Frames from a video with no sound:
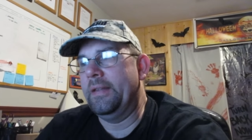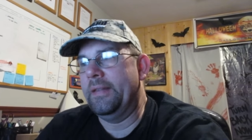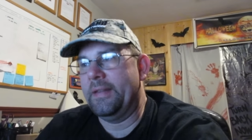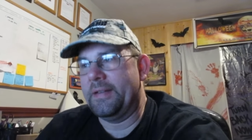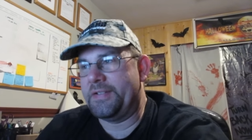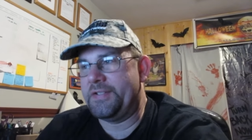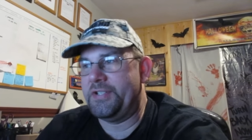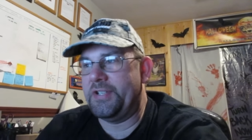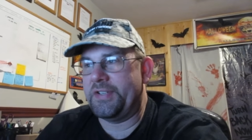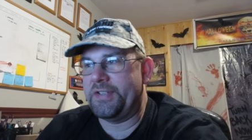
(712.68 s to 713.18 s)

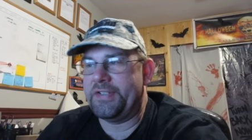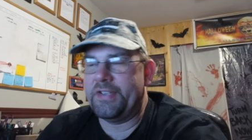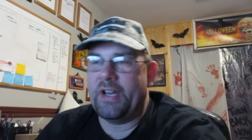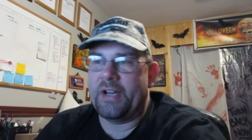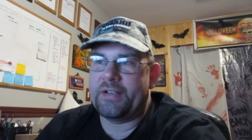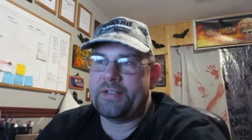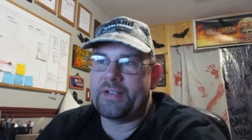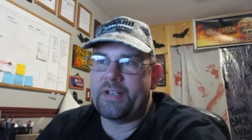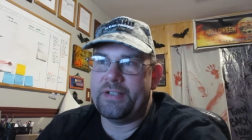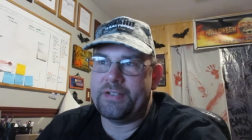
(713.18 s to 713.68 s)
this just
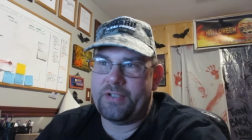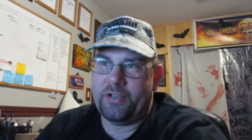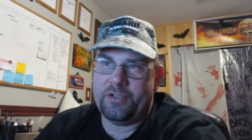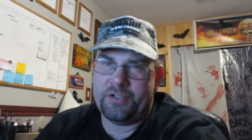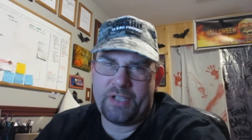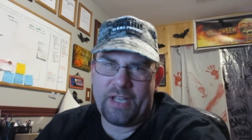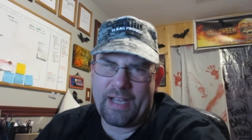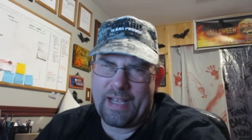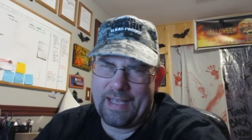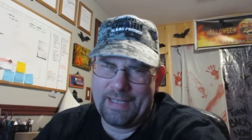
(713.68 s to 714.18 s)
sucks because
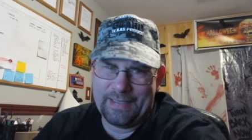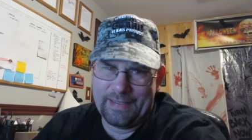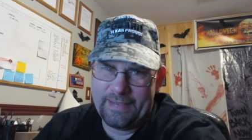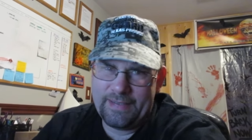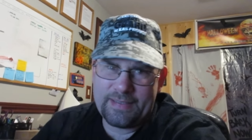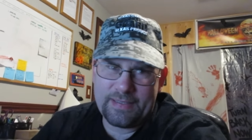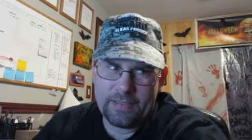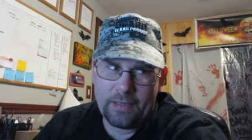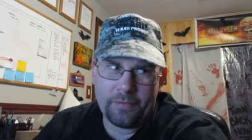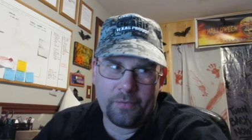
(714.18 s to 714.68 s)
there's, like, at
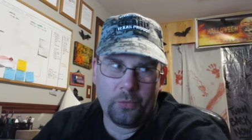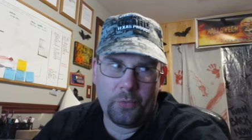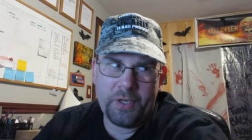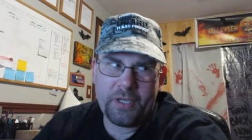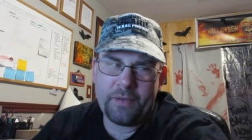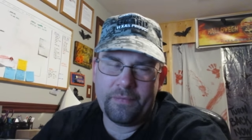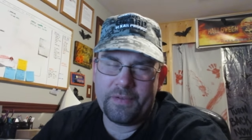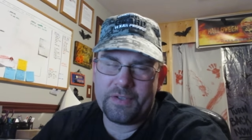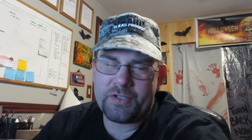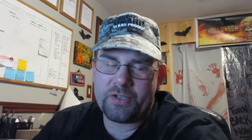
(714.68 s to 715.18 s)
least another
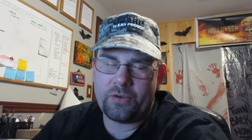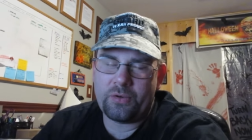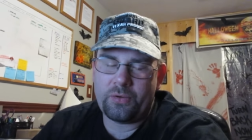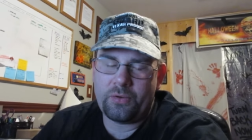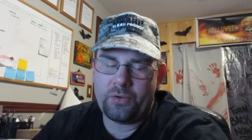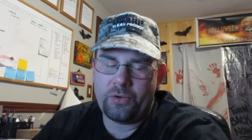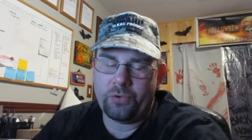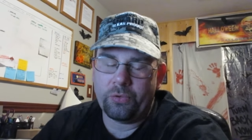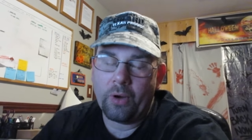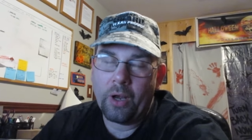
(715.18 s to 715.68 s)
week of this
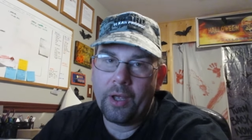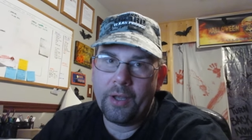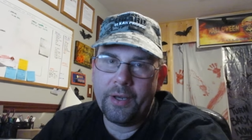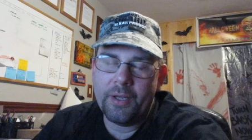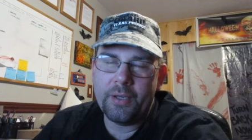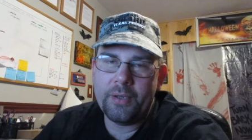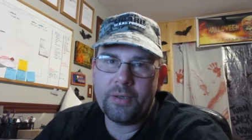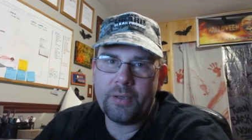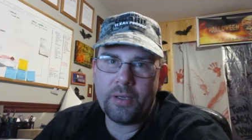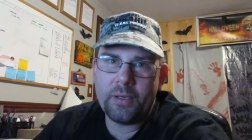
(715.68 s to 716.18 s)
crud.